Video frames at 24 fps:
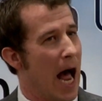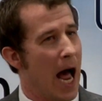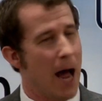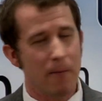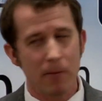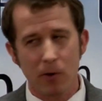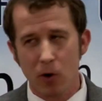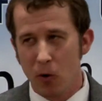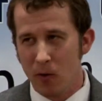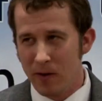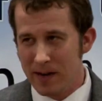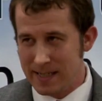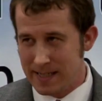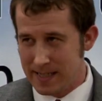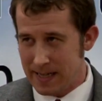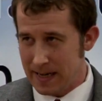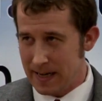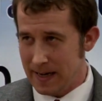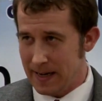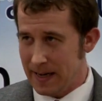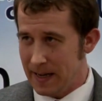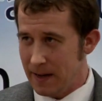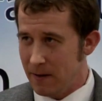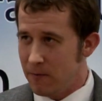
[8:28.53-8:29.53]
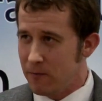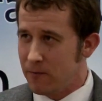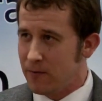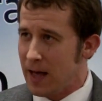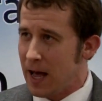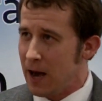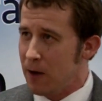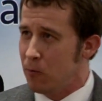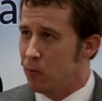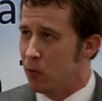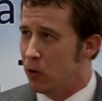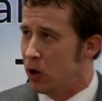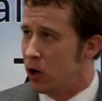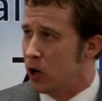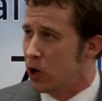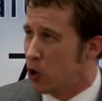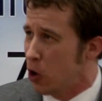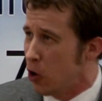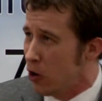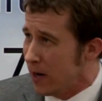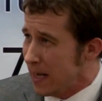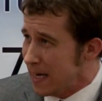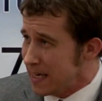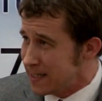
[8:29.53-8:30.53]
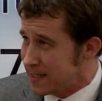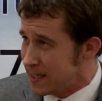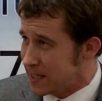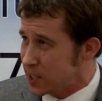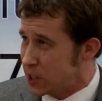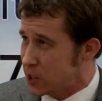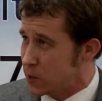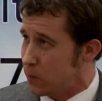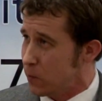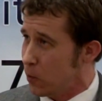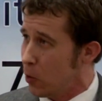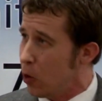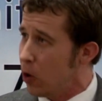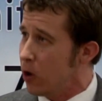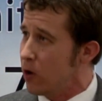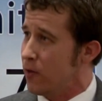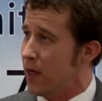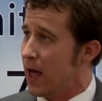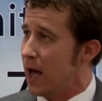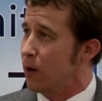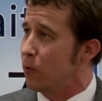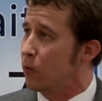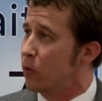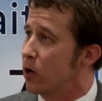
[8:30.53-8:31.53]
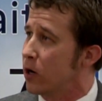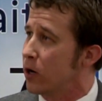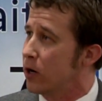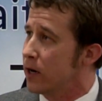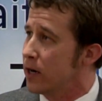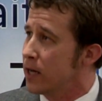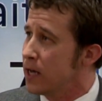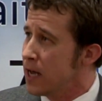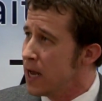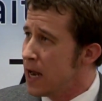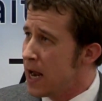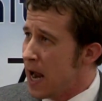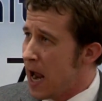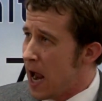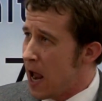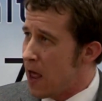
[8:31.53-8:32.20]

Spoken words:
I'm going to live that word, or at least explore that word,